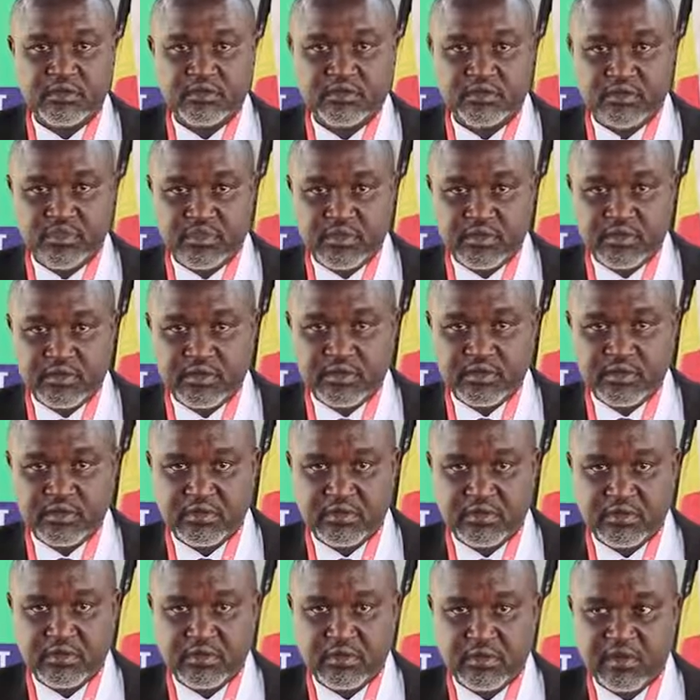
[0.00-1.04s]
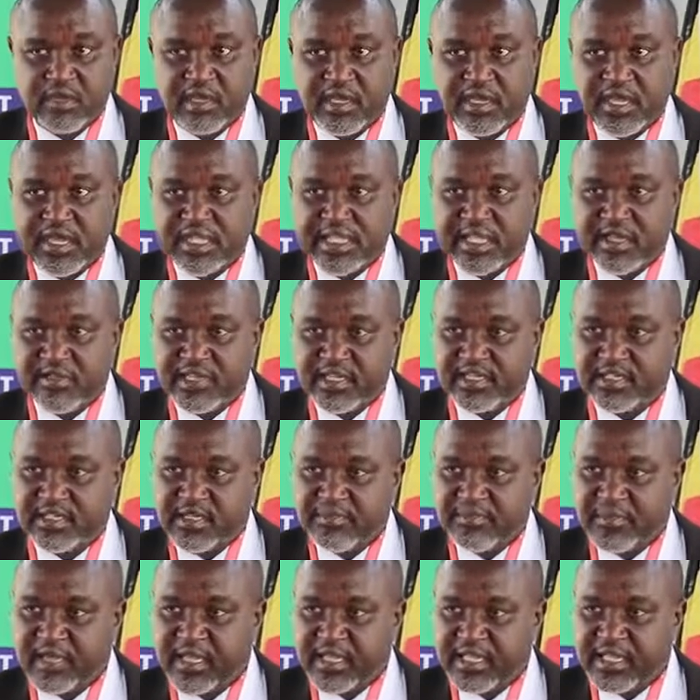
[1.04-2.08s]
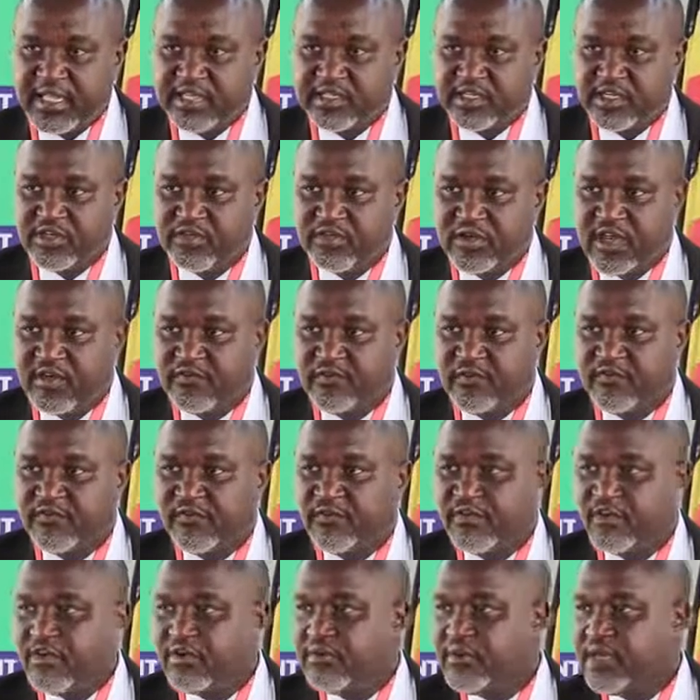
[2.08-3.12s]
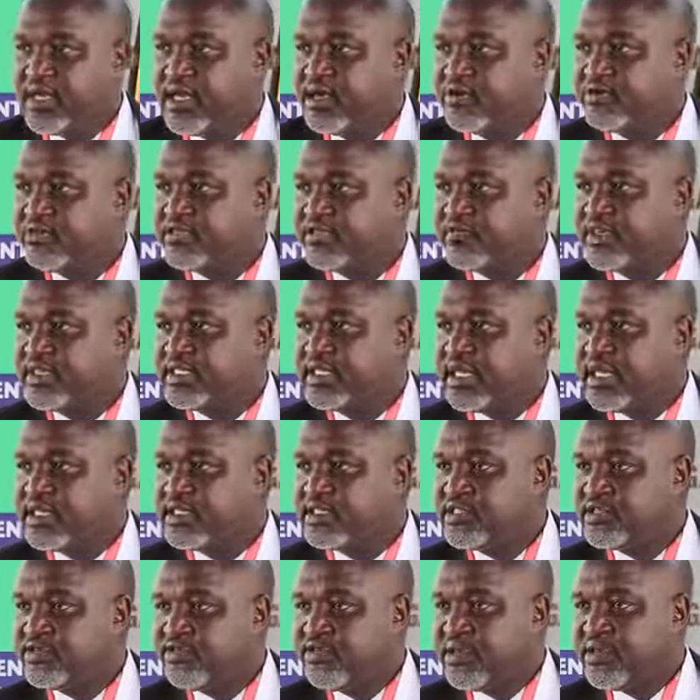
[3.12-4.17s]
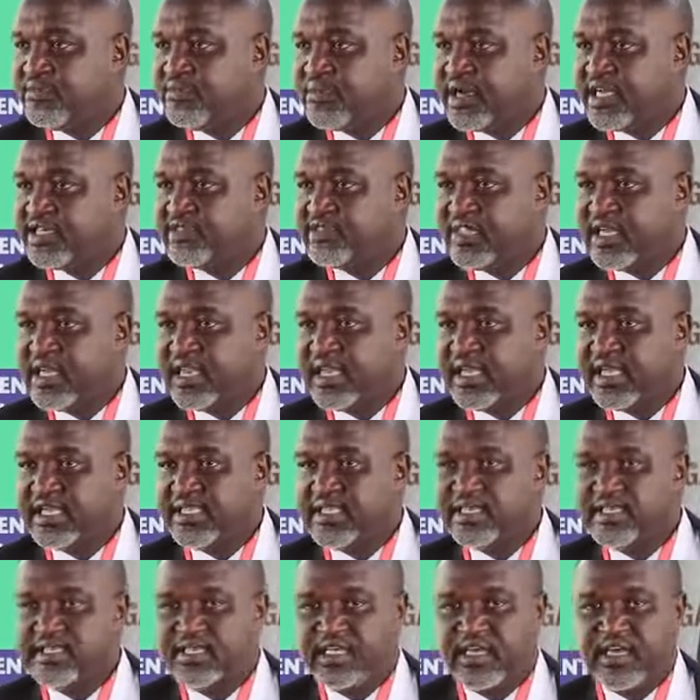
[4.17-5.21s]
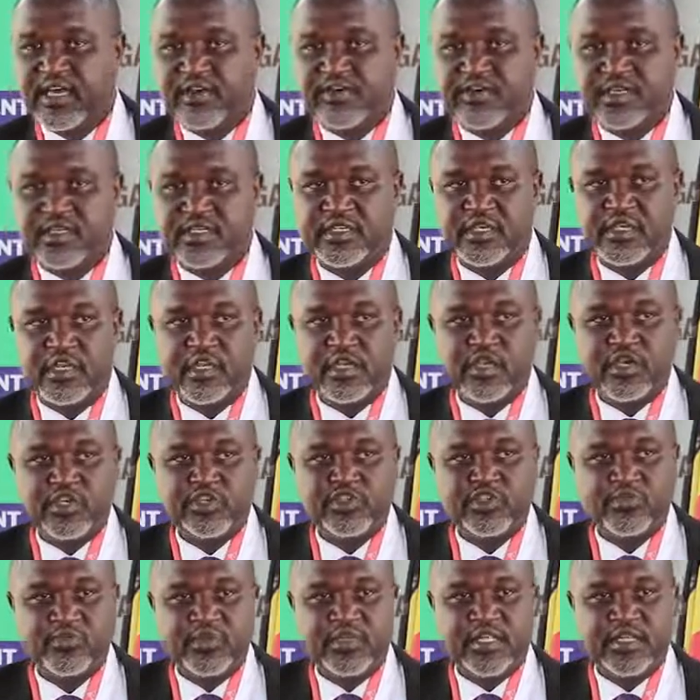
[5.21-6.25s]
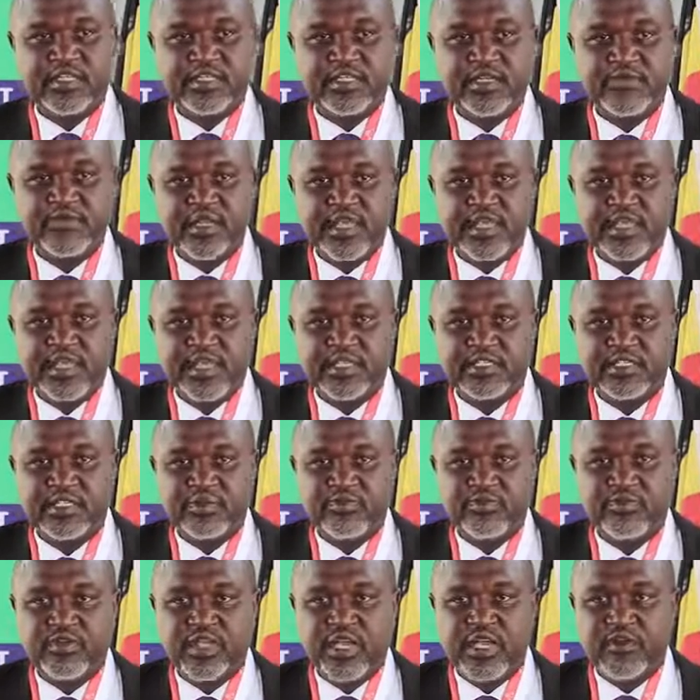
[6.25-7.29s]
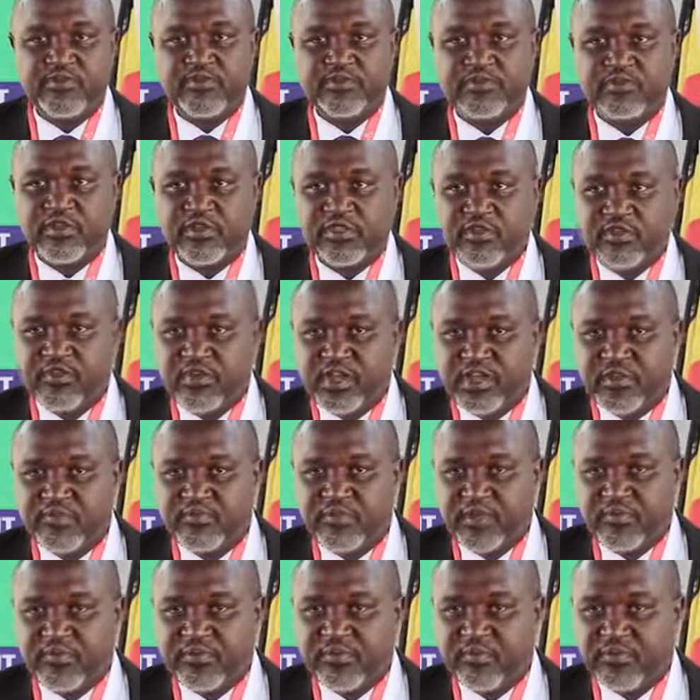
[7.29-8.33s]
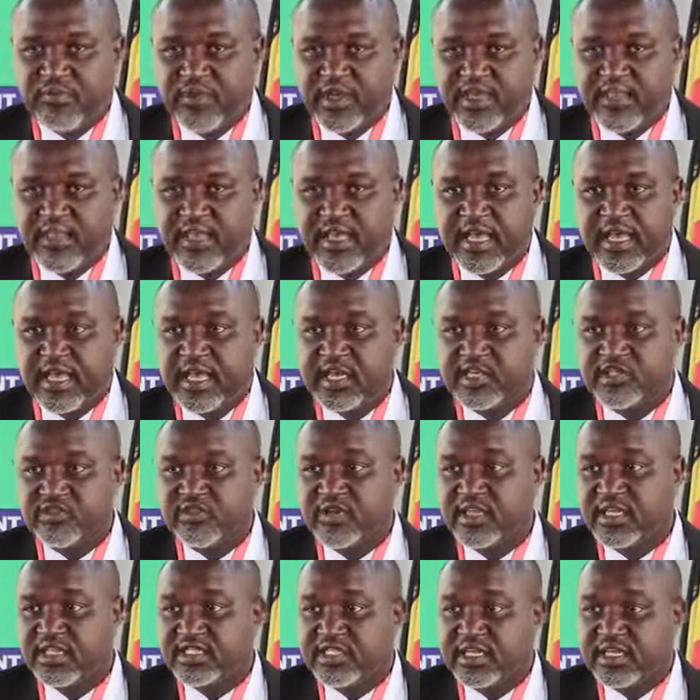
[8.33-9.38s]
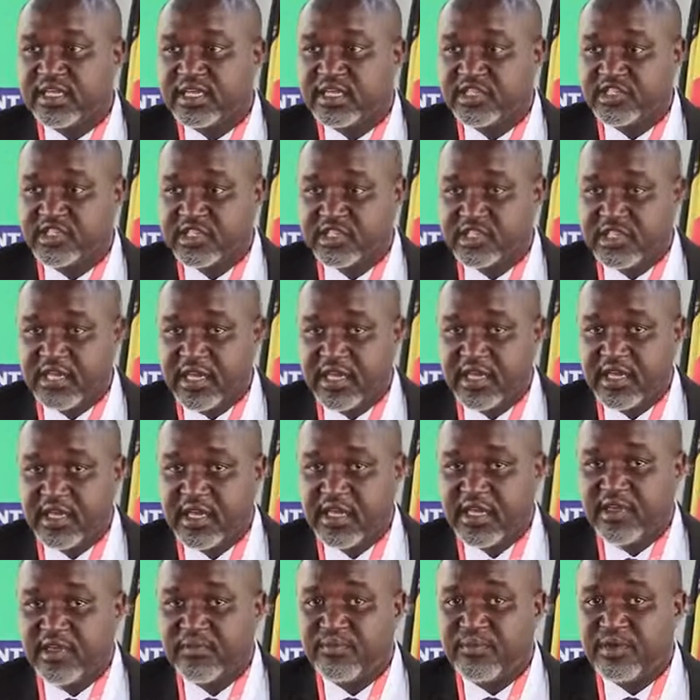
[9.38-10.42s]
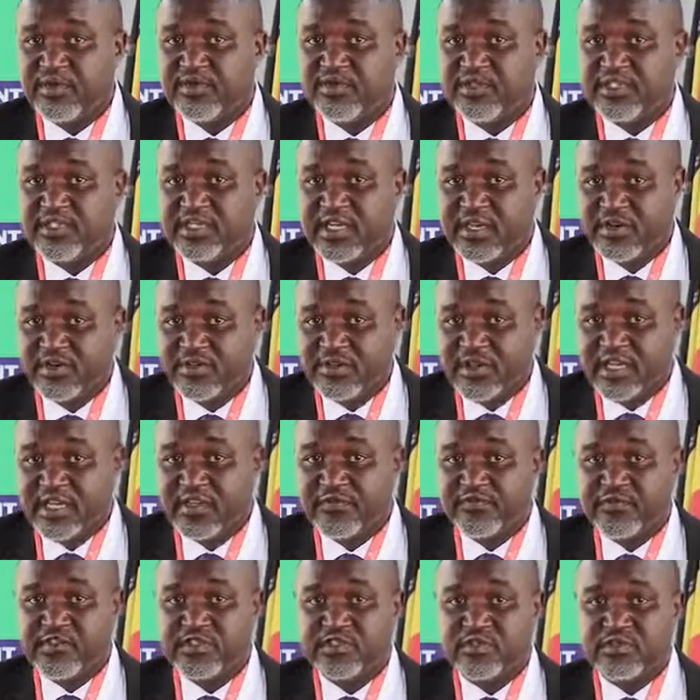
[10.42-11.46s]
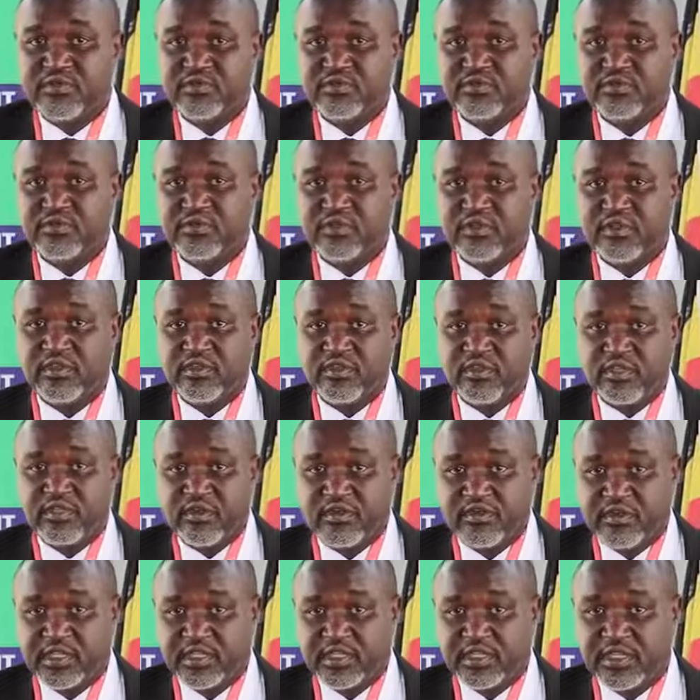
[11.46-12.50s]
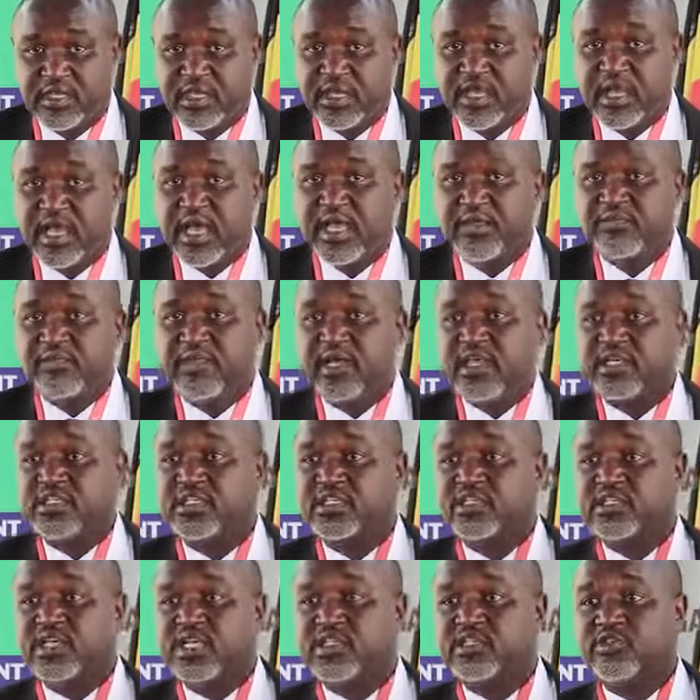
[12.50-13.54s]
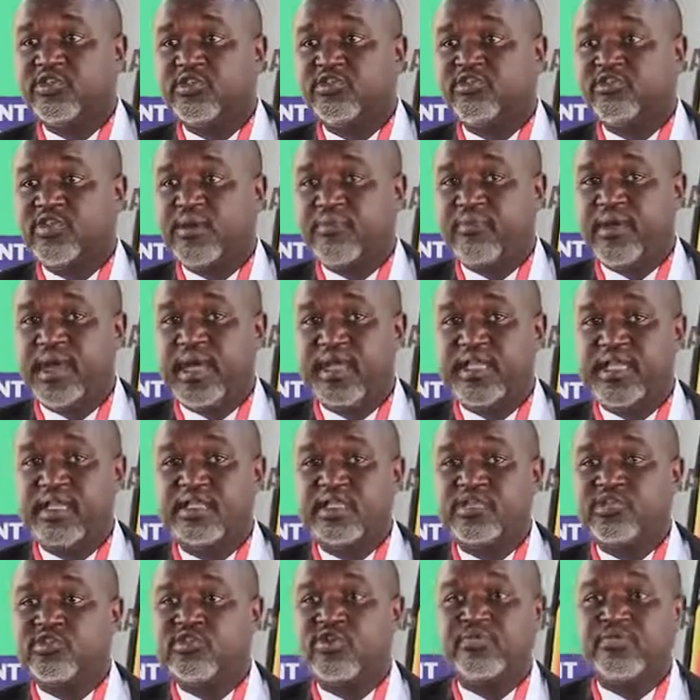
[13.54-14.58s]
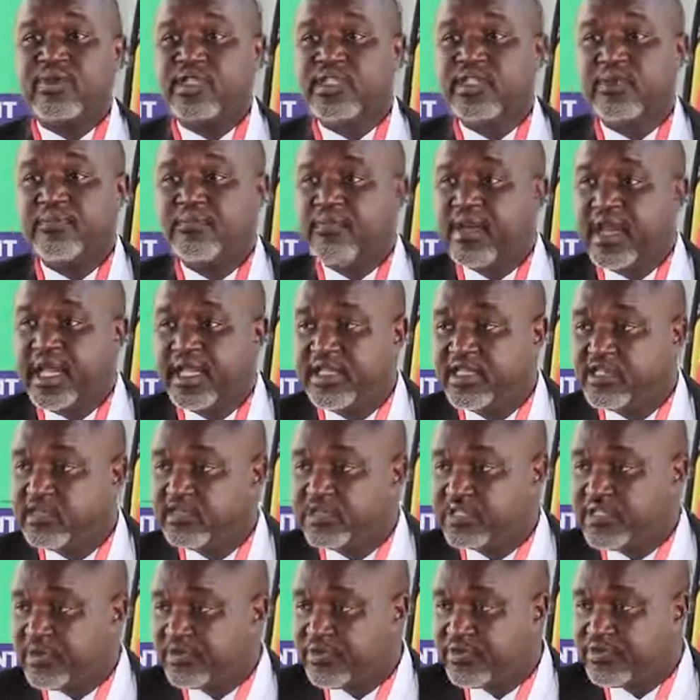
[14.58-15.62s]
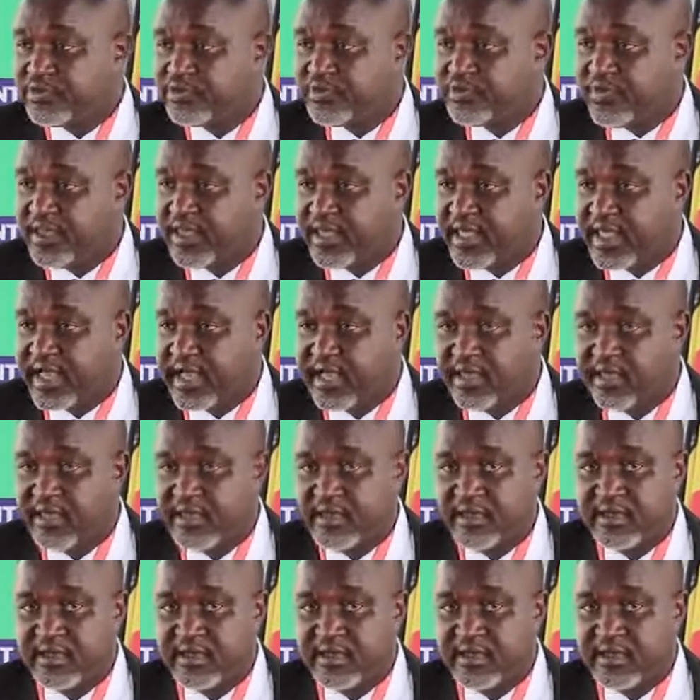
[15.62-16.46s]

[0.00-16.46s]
Not so? Now the same energy you have of throwing me out of a taxi or a bus when I light a cigarette should be the same energy you would have to throwing people when they are actually taking shisha, because the law gives you the authority. And by shisha is contraband. It is completely banned. It's not supposed to be there.